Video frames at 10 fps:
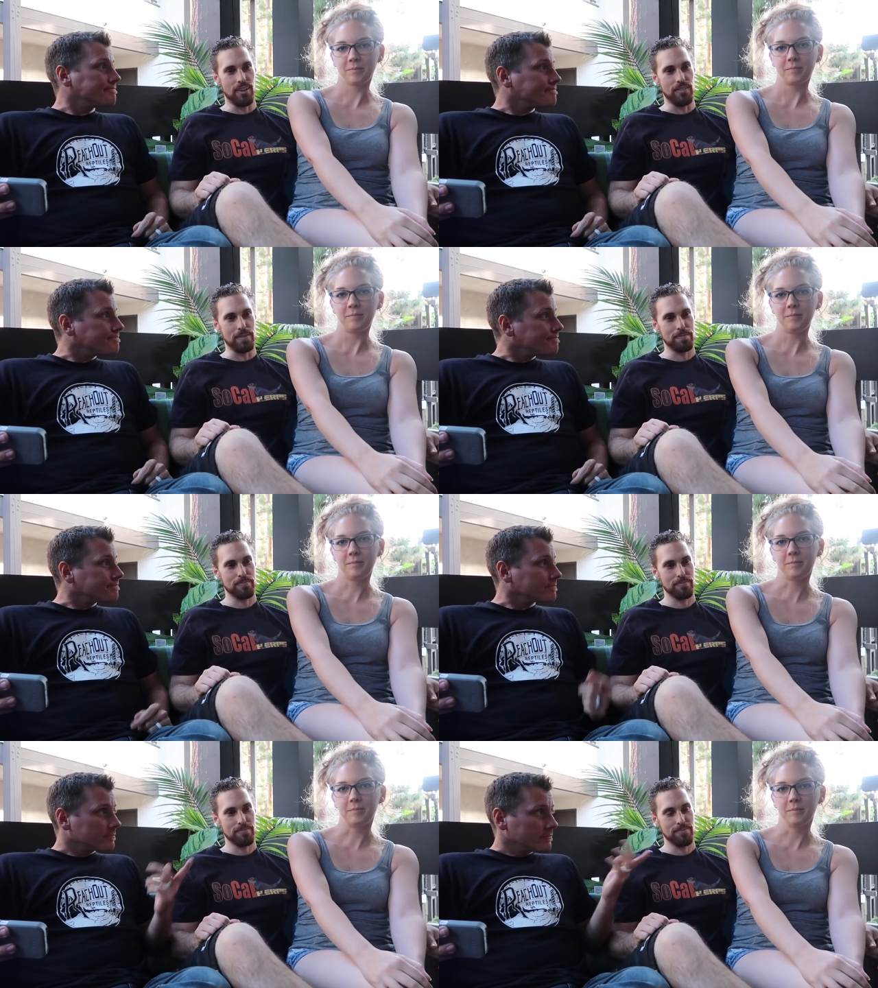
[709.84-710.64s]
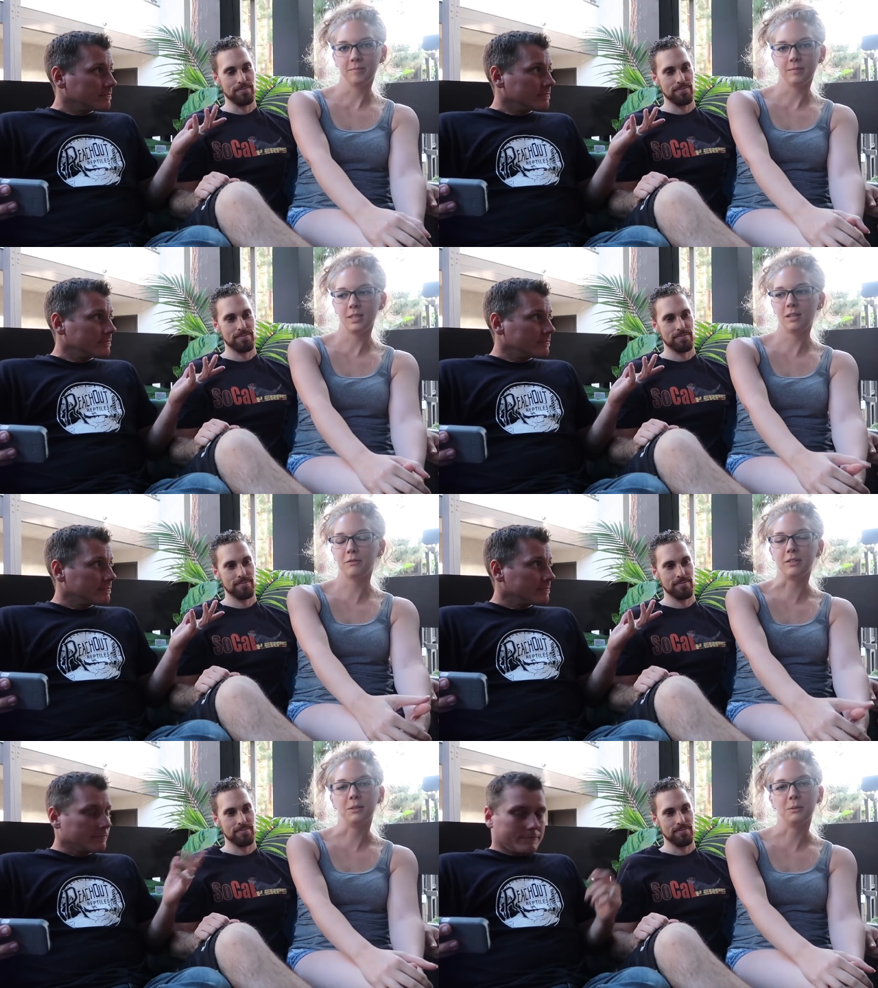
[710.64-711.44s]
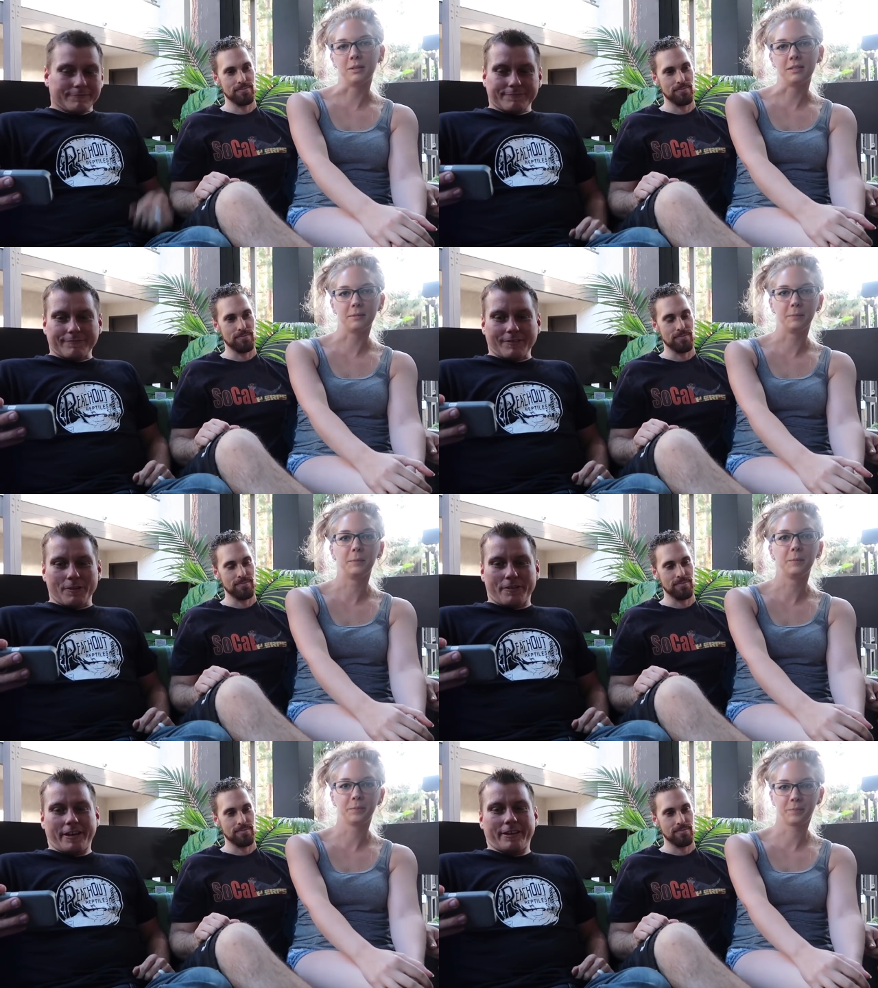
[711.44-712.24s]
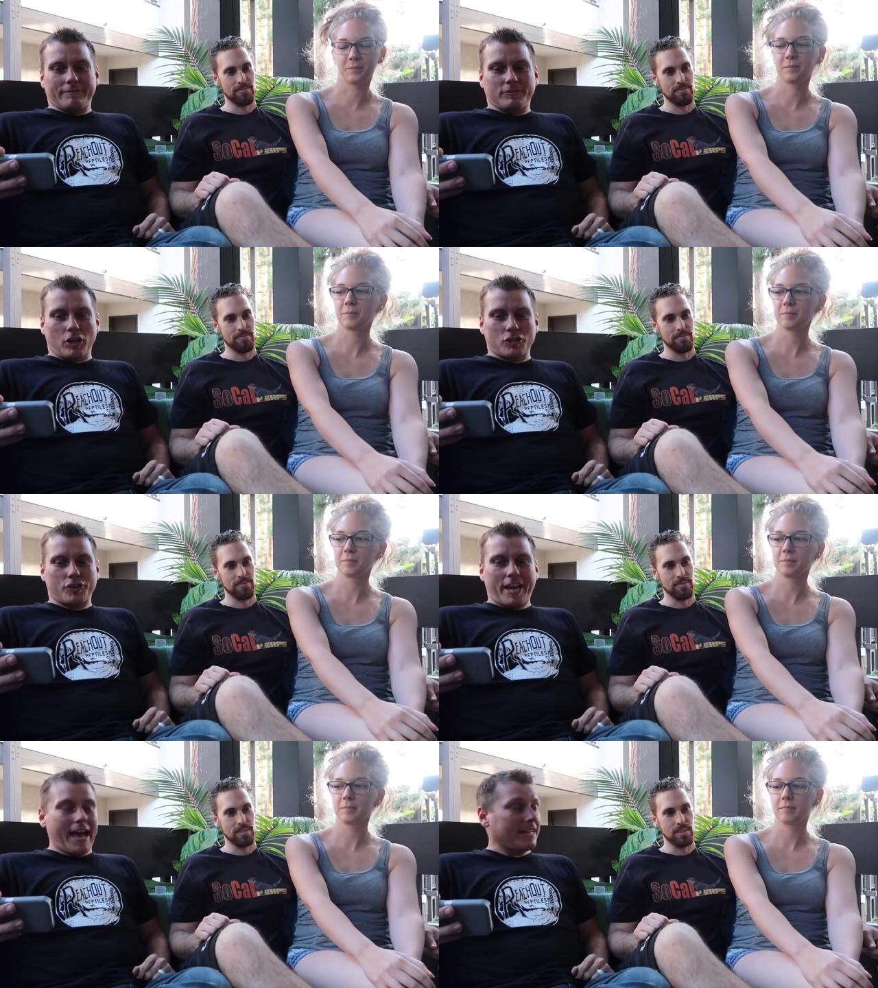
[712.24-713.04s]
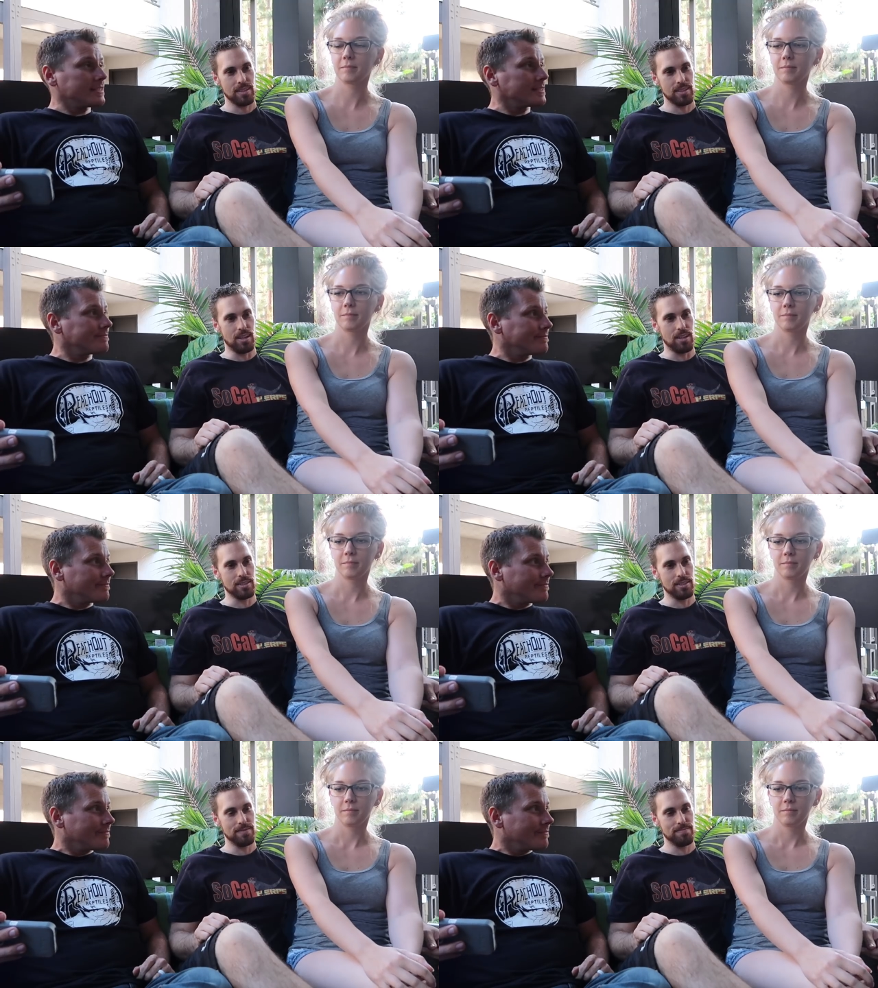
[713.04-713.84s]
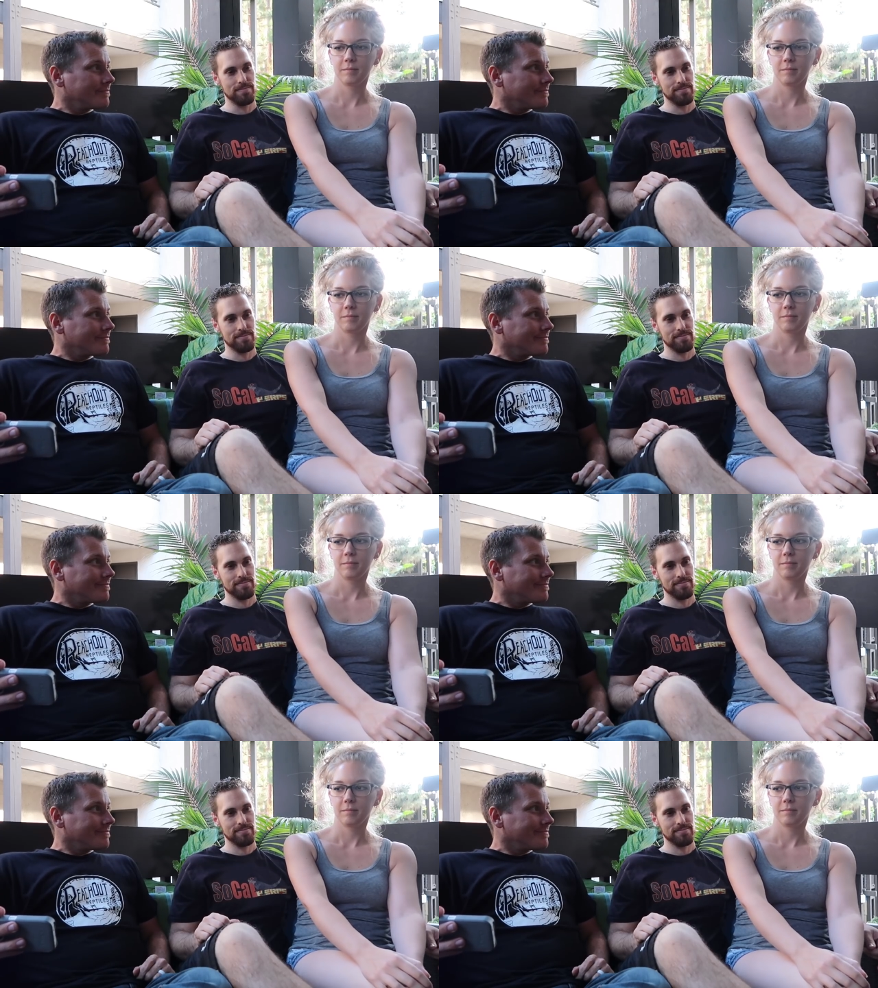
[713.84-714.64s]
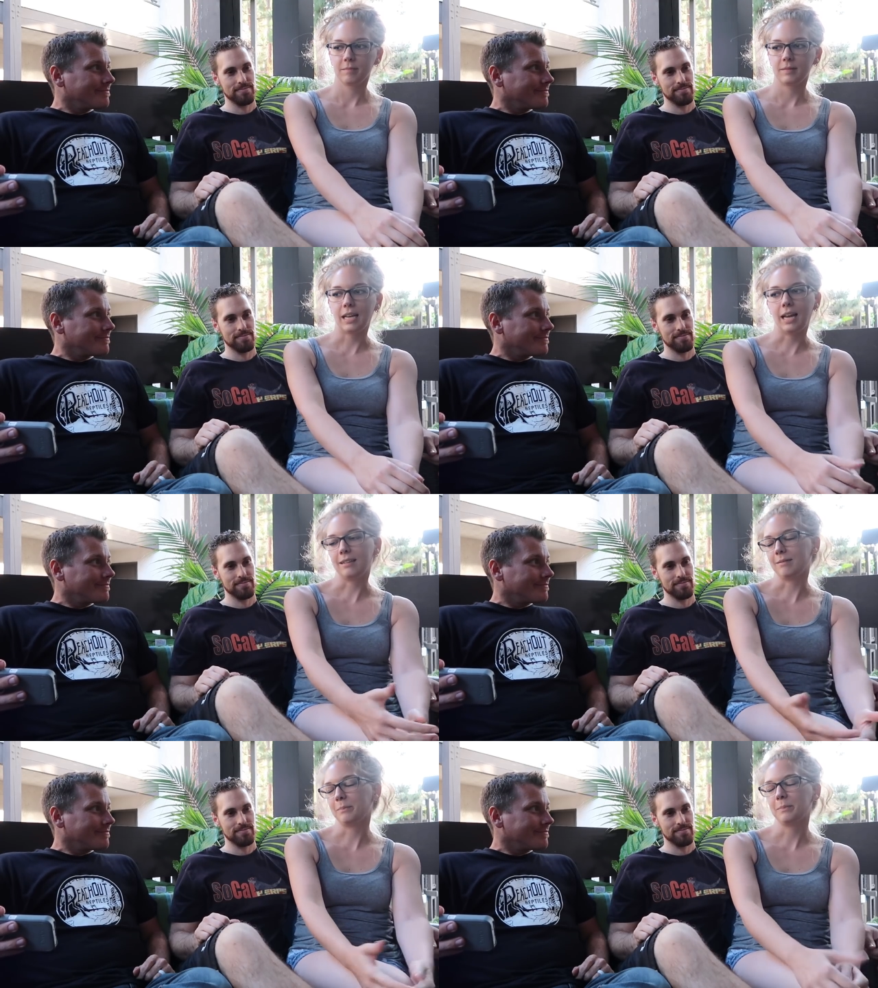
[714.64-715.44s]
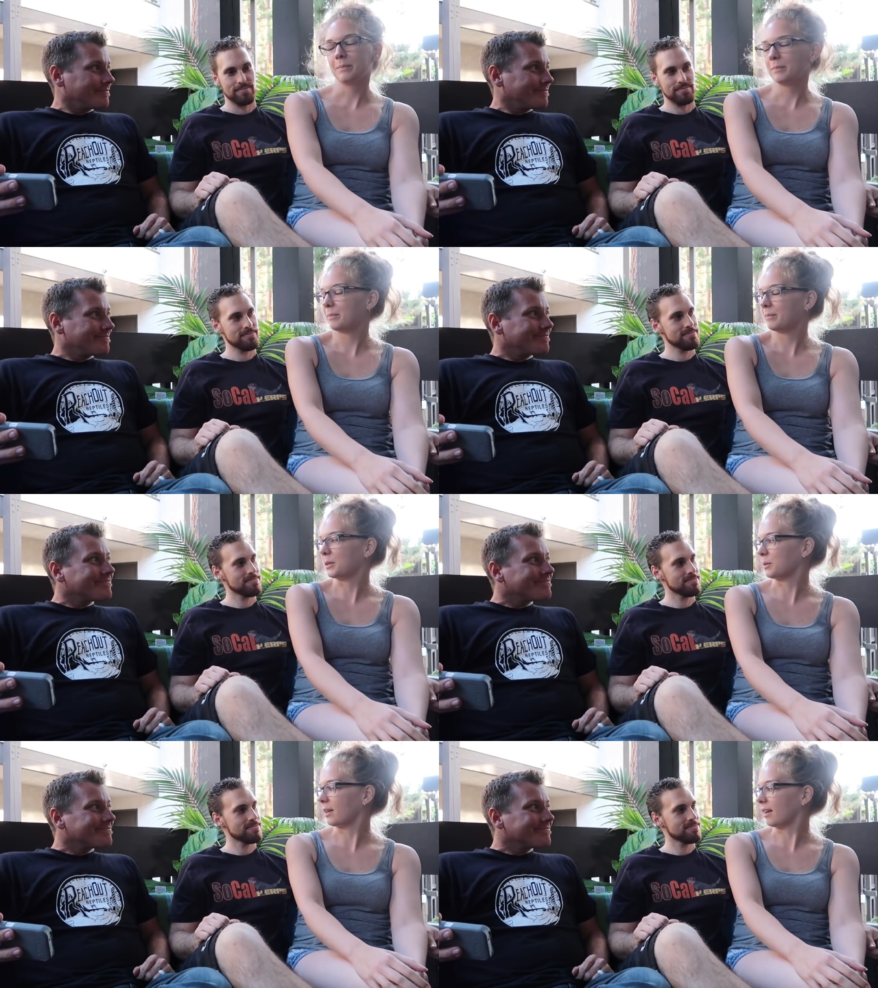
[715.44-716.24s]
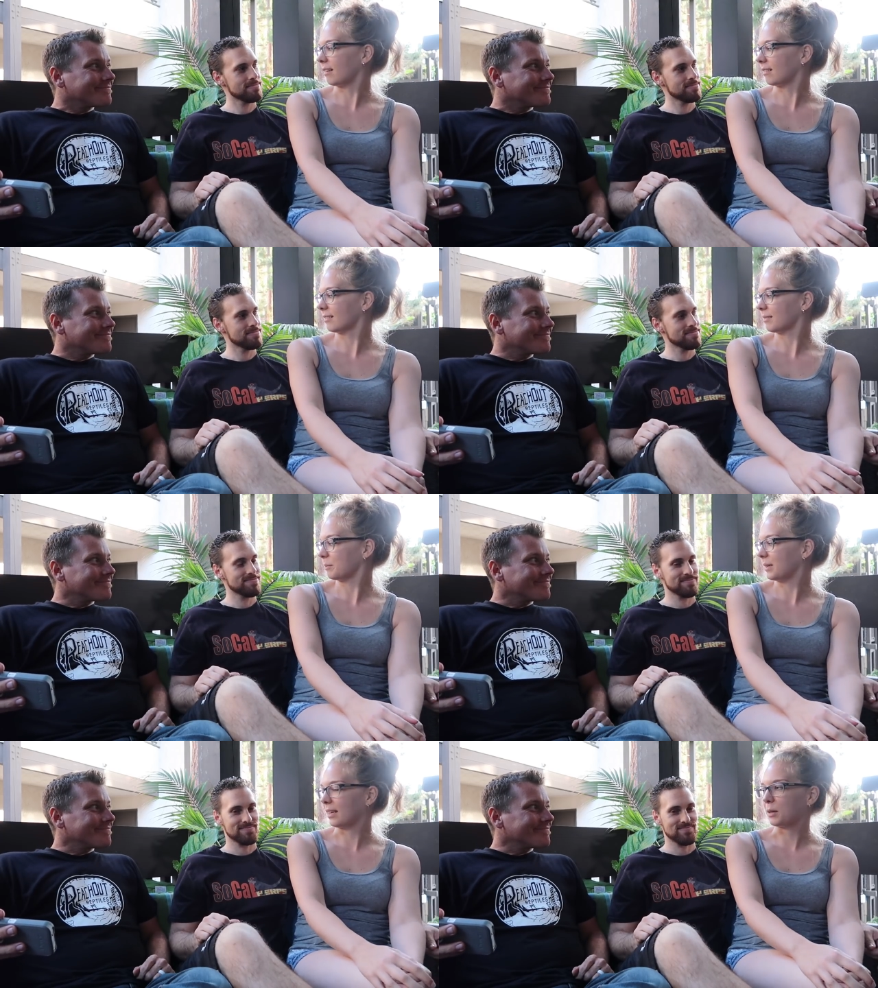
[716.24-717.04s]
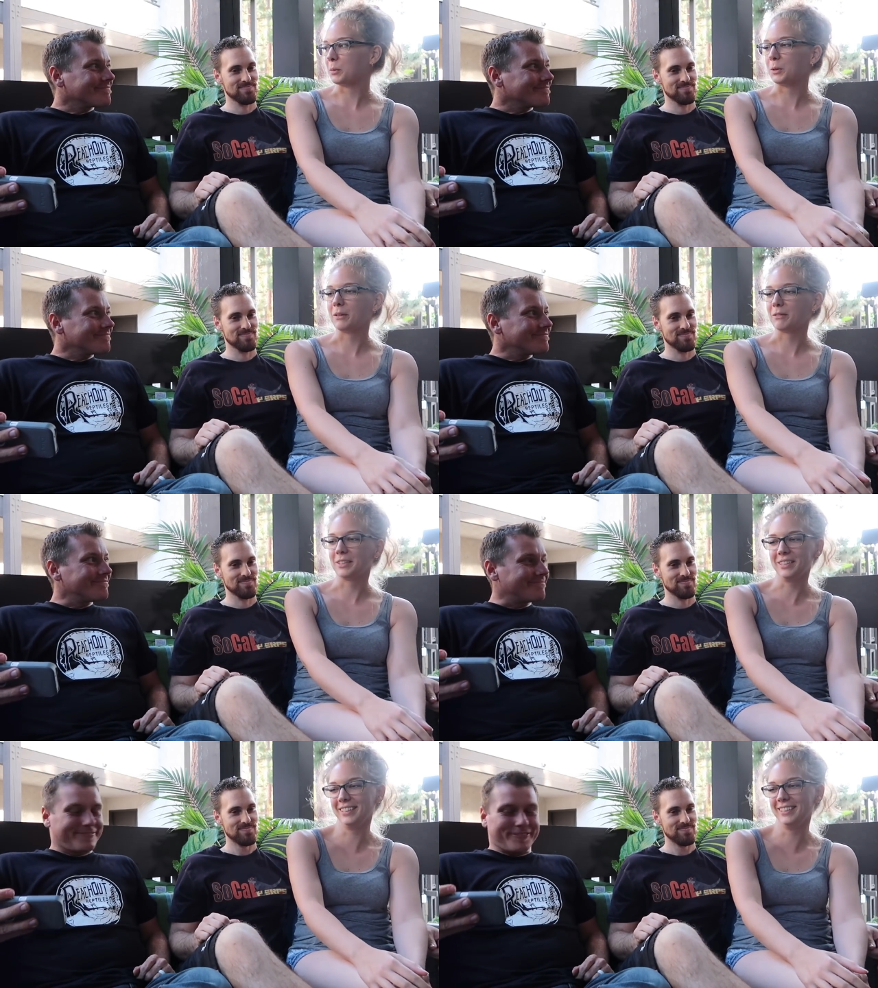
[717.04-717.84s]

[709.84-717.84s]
Speaker 1: Coffee.
Speaker 2: Coffee, always.
Speaker 1: Okay. Dogs or cats? Dogs.
Speaker 2: I'm an animal lover.